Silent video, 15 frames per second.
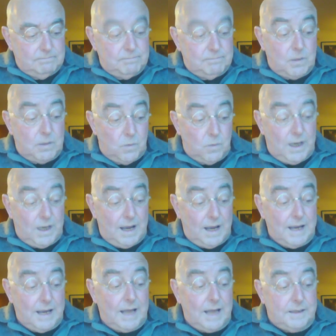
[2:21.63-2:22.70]
But when I
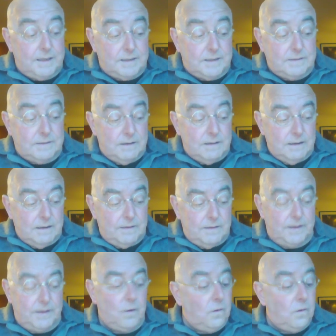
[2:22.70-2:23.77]
had it,
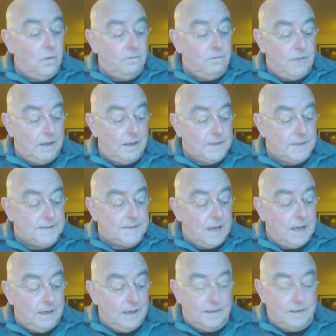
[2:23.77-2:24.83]
they all fell
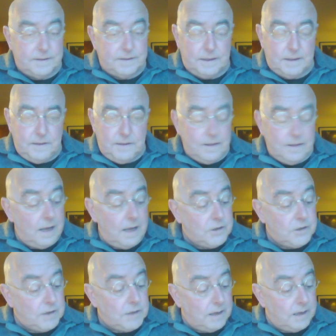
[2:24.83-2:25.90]
silent in their
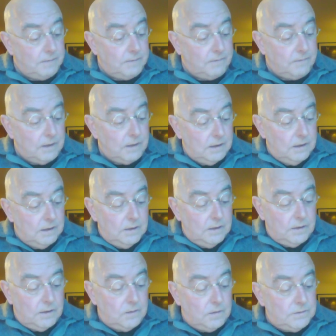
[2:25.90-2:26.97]
shame,
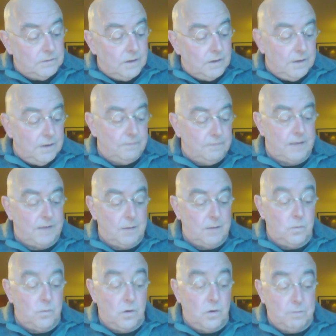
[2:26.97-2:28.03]
though none of
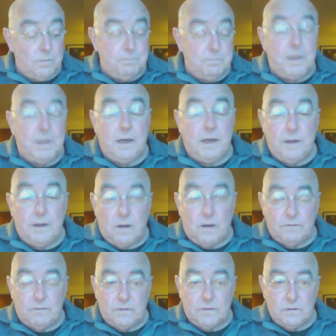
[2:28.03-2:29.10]
them were big
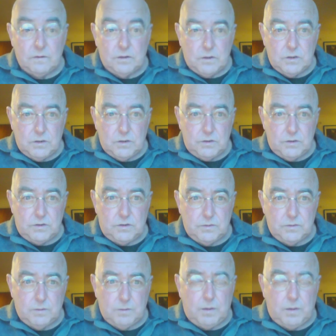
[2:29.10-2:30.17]
enough
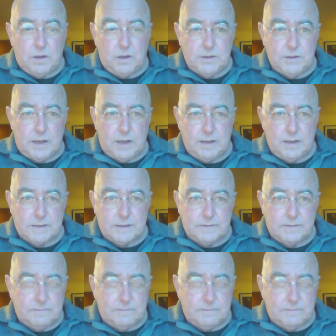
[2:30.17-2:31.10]
to apologize.